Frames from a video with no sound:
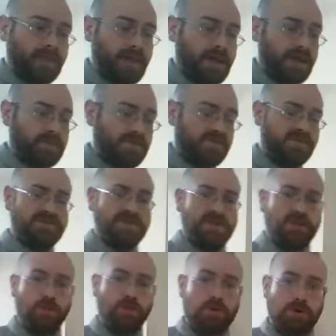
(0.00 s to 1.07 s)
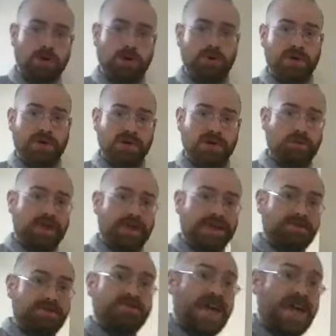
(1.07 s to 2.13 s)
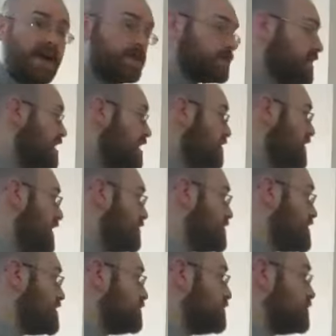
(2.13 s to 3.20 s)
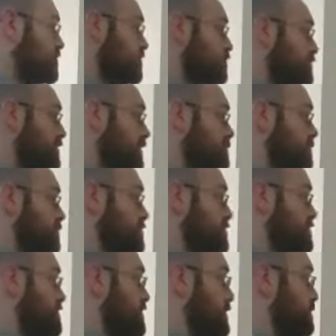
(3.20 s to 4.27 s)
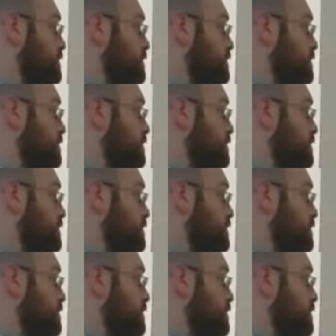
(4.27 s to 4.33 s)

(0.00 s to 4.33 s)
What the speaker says: If you've done the work already, you may have found that these two numbers